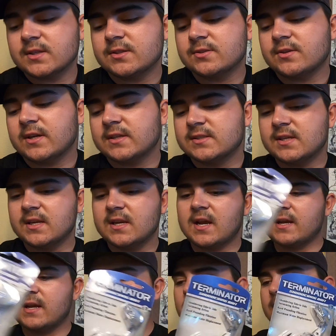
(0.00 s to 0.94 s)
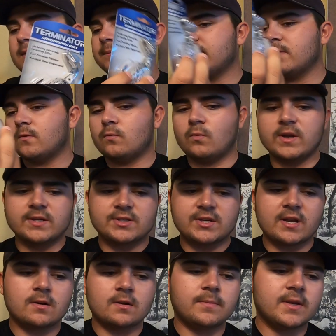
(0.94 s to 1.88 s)
as you guys see, I got white
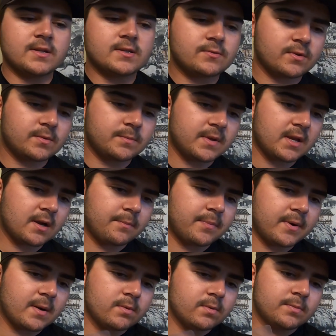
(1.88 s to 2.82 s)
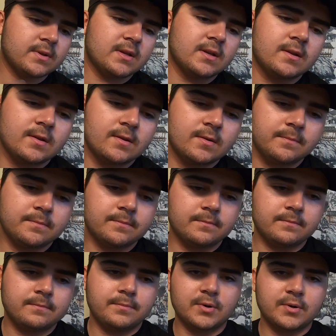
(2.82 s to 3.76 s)
chatterbaits with me. I'll probably
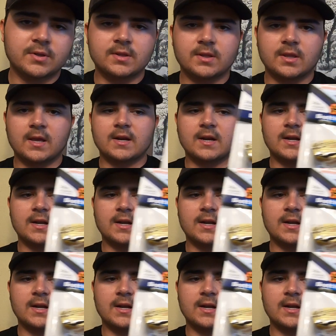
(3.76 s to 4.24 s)
put that